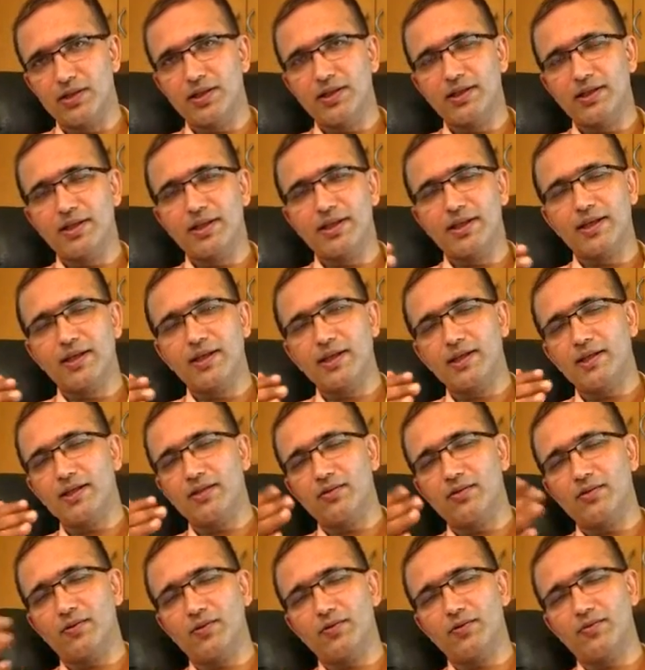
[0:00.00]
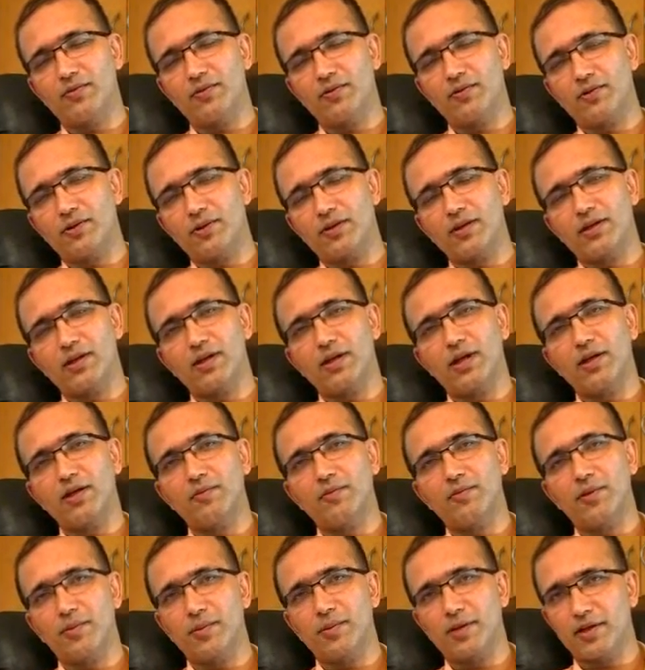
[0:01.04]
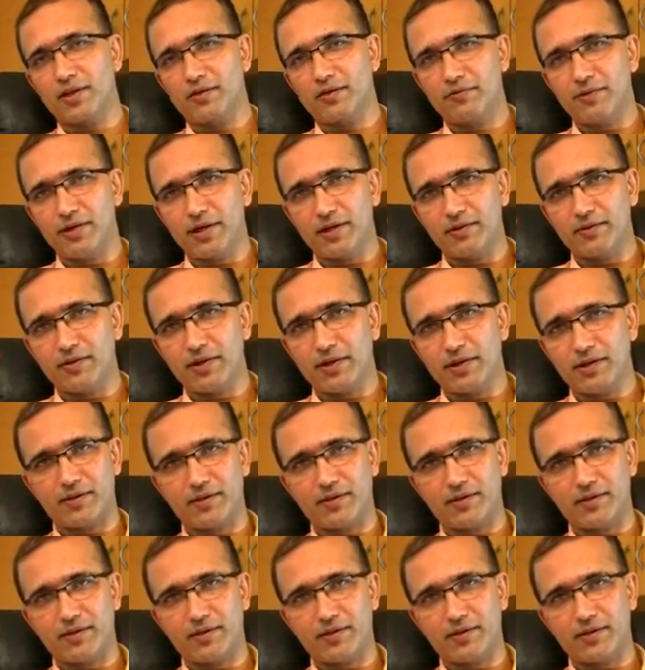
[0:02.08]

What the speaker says: they can go for cardiopulmonary failure.